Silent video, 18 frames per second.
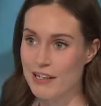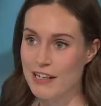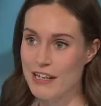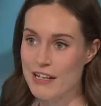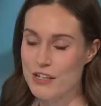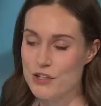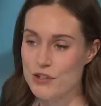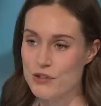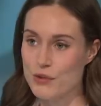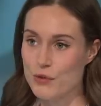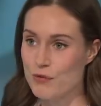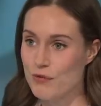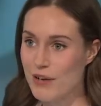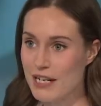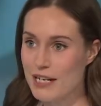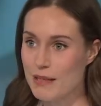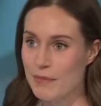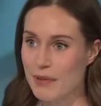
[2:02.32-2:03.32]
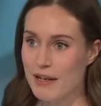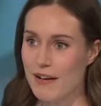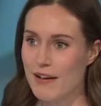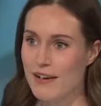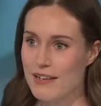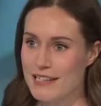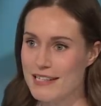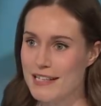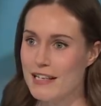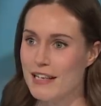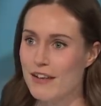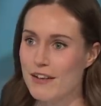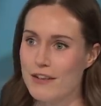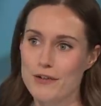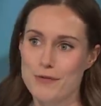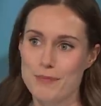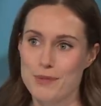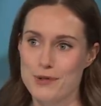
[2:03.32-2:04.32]
relations already, but I see a
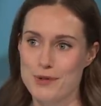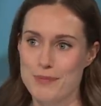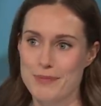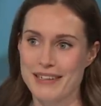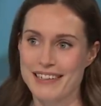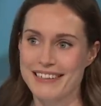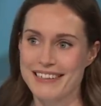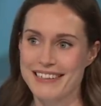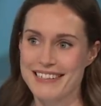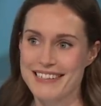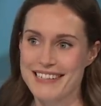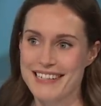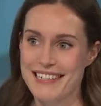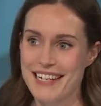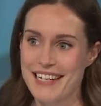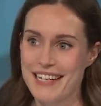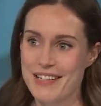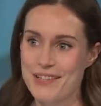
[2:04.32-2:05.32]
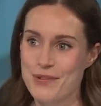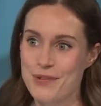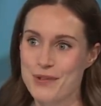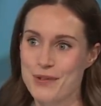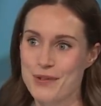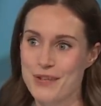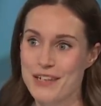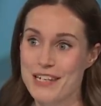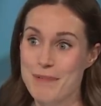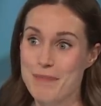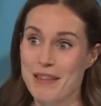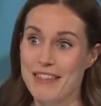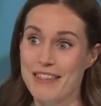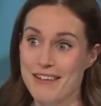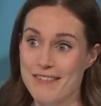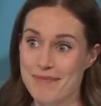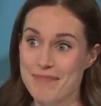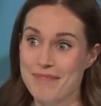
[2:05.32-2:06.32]
lot of possibilities to
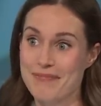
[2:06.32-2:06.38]
deepen them.